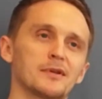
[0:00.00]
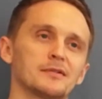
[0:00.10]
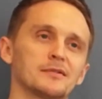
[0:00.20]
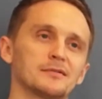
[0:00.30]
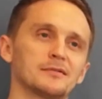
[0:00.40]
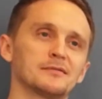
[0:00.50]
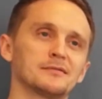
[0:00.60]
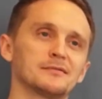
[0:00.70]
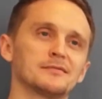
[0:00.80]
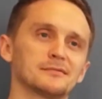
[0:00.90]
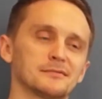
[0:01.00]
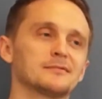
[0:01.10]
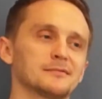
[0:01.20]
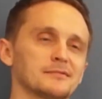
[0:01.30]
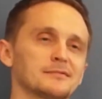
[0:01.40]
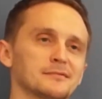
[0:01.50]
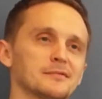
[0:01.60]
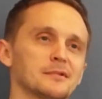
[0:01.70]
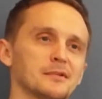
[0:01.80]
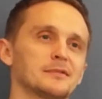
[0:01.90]
are usually the first ones to go, but
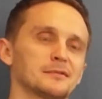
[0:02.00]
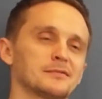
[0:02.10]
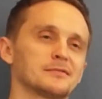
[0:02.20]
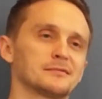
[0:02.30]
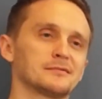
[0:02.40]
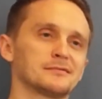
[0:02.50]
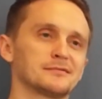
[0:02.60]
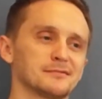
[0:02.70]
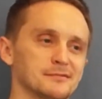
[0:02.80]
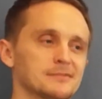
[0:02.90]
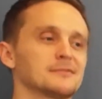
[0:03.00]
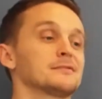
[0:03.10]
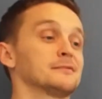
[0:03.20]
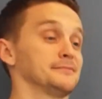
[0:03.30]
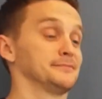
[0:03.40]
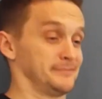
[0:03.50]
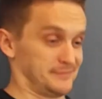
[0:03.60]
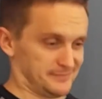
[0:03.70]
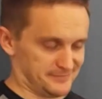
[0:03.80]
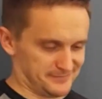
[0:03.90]
all of them survived.
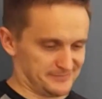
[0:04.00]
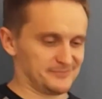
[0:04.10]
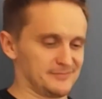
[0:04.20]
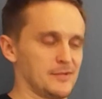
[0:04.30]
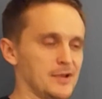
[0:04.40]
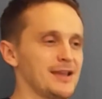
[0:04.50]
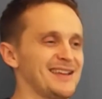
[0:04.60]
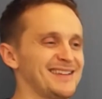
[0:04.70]
Any thought on that?